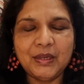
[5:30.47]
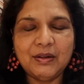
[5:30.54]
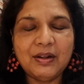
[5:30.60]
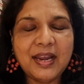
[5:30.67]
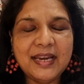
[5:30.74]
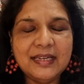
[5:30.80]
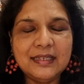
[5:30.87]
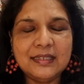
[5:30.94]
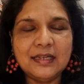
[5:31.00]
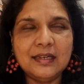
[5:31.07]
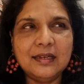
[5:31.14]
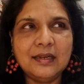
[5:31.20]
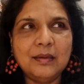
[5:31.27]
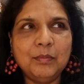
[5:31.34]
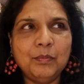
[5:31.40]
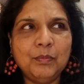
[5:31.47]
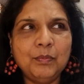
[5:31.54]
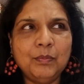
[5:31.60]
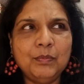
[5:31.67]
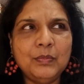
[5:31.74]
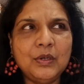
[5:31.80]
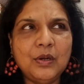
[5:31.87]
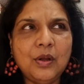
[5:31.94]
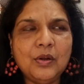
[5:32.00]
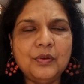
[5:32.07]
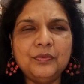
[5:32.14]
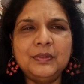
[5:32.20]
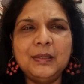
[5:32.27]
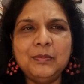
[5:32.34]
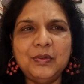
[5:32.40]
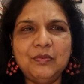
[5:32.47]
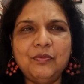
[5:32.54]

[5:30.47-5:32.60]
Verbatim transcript: write, a um, lot of them will